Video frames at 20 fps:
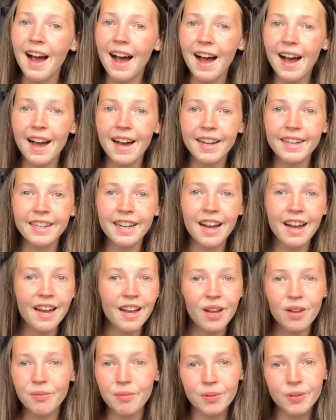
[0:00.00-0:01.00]
And
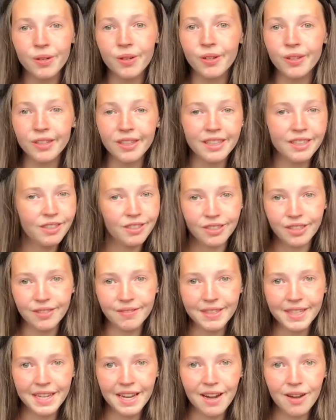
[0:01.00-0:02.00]
I hope you all enjoy the
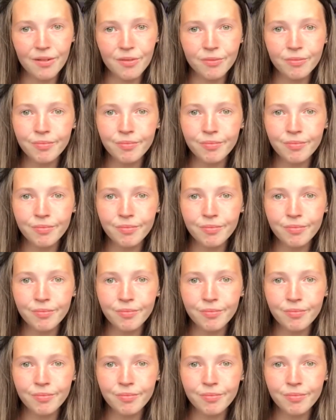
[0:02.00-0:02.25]
video.